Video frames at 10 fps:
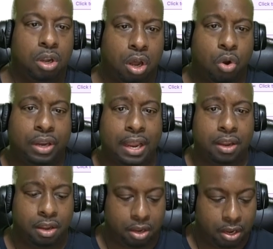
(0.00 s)
Okay,
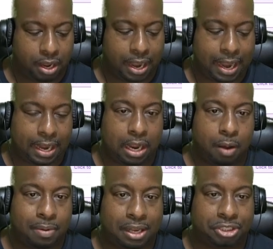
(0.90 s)
and
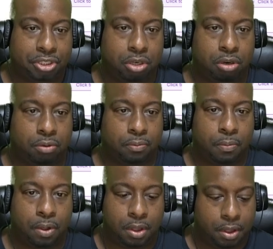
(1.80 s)
I'm not sure,
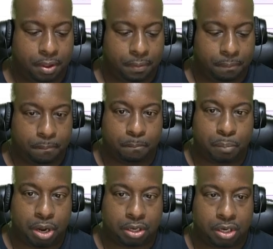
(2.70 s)

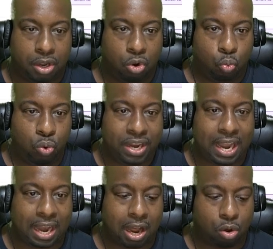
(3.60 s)
but we
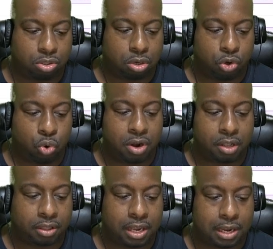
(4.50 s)
can also do another
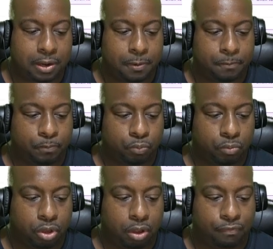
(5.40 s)
thing
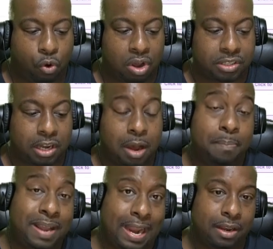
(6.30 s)
for us
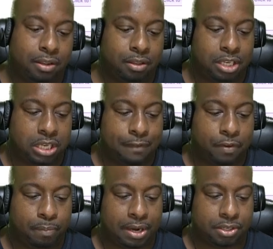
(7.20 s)
updating this
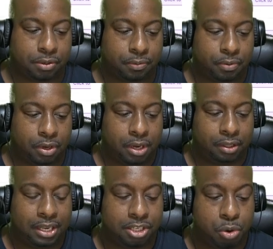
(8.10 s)
information.
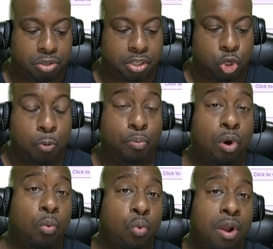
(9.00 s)
This here's the
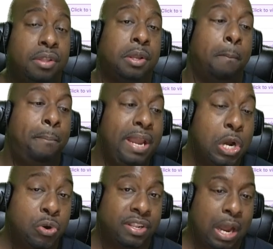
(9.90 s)
2.1, the
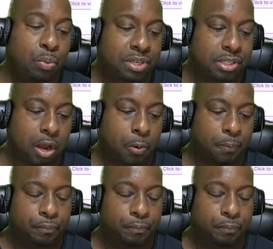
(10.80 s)
build that we saw.